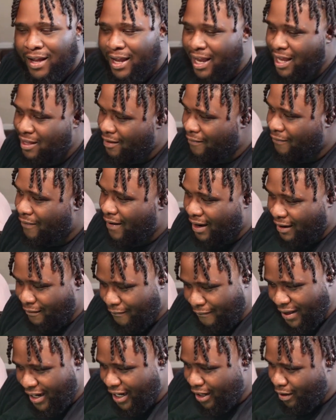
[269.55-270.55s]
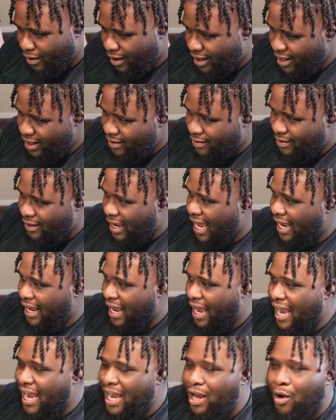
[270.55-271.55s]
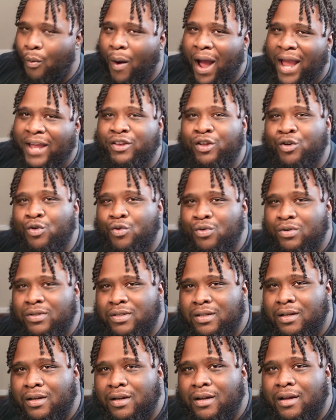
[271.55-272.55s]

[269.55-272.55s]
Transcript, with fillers: It's a fucking video of these like eight white dudes